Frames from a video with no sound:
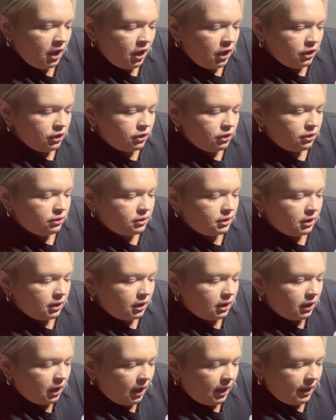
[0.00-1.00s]
use
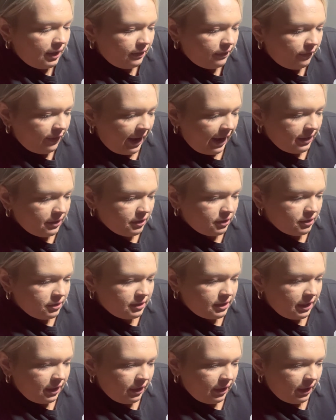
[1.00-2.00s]
clotting factors
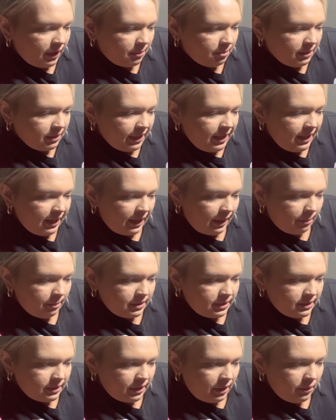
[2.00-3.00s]
during a bleeding
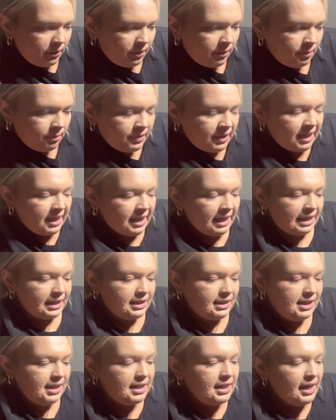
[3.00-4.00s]
episode.
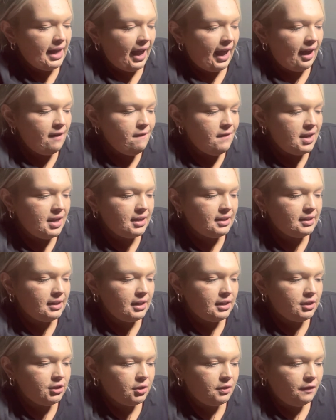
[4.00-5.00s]
DDAV is
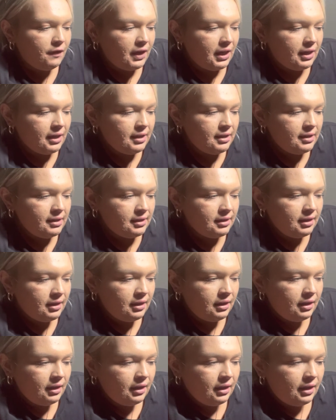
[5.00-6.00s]
intravenous
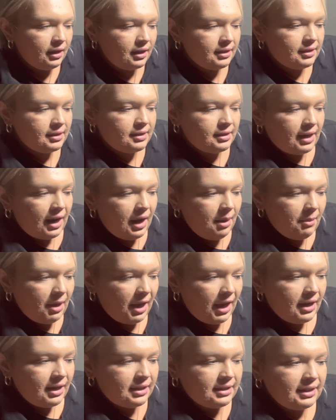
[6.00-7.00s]
and
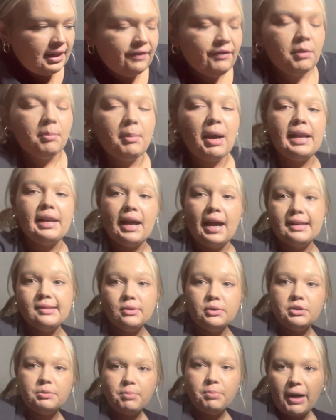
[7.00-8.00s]
stymate is given by
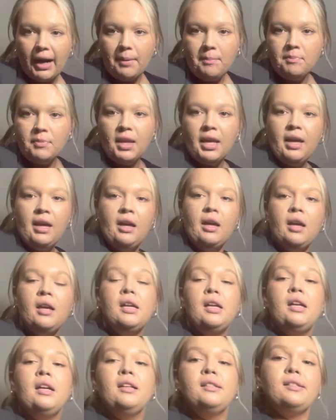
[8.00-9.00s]
nasal spray.
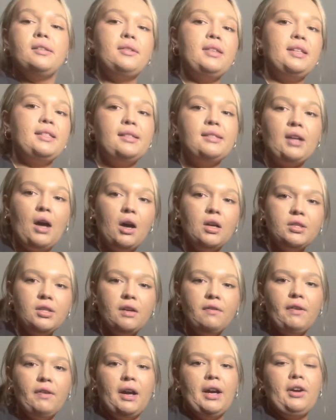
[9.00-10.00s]
So this is also
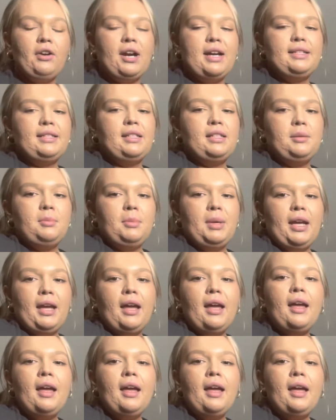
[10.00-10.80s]
very crazy to me.